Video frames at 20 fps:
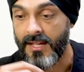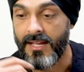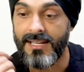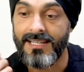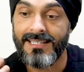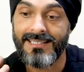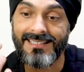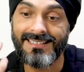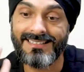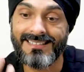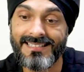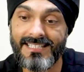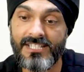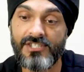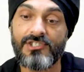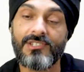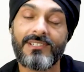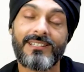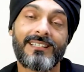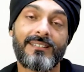In
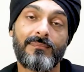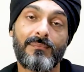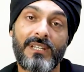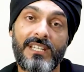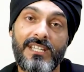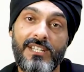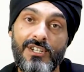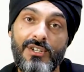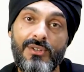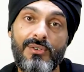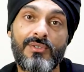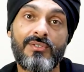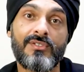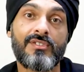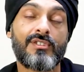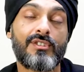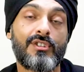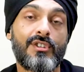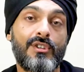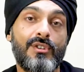addition, it can be
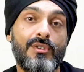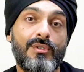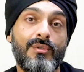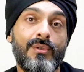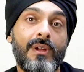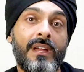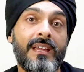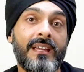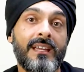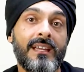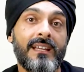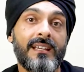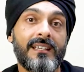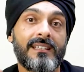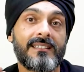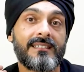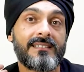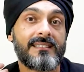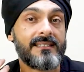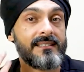used to
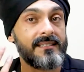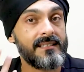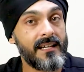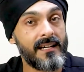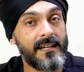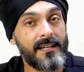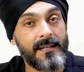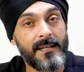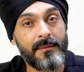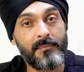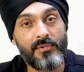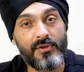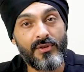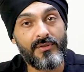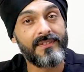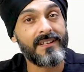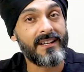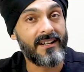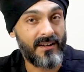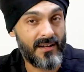
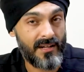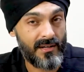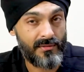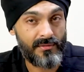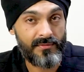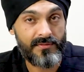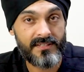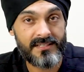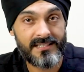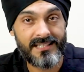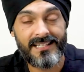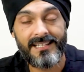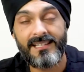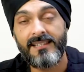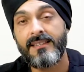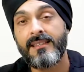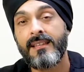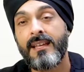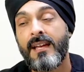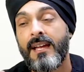improve the colour of the
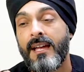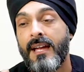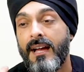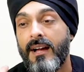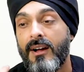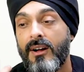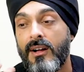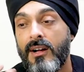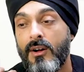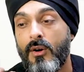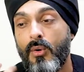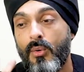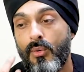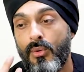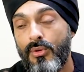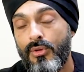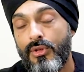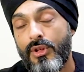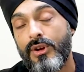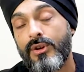teeth,
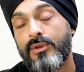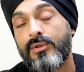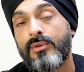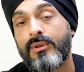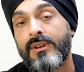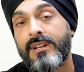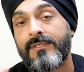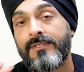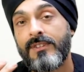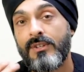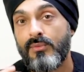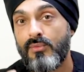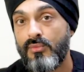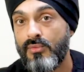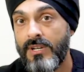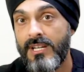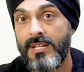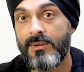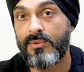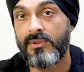although if you
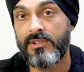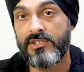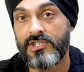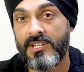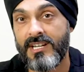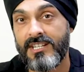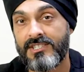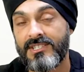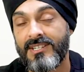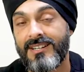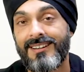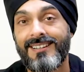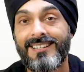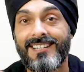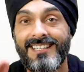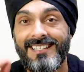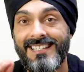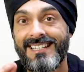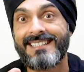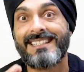really want to change the colour,
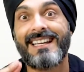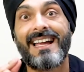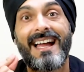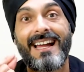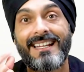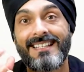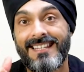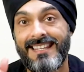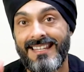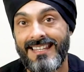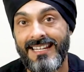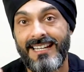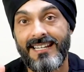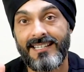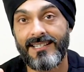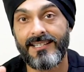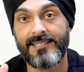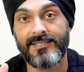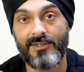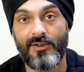you need to add
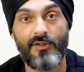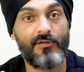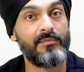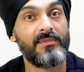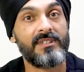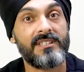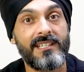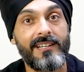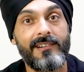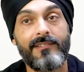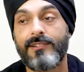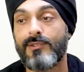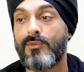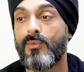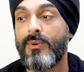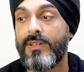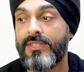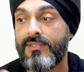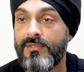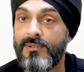thickness of material,
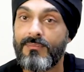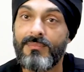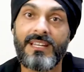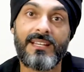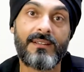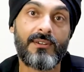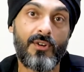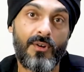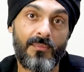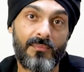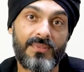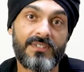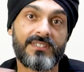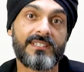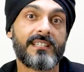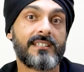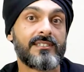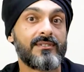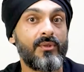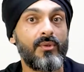whether it be
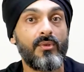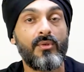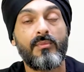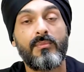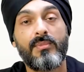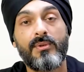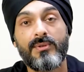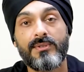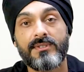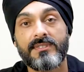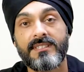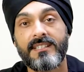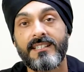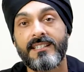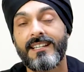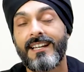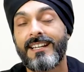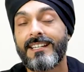composite or porcelain.